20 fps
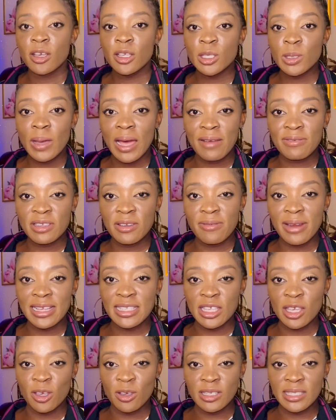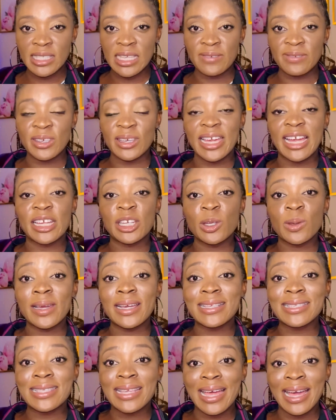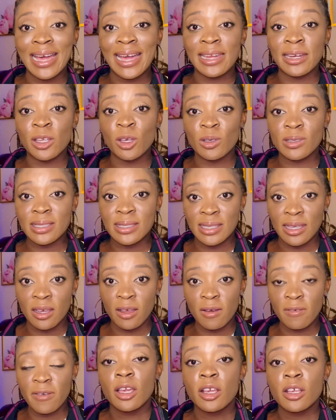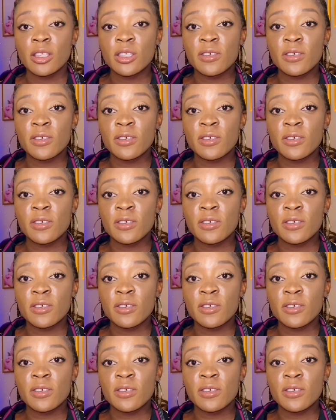So after writing your CV, you can do a scan yourself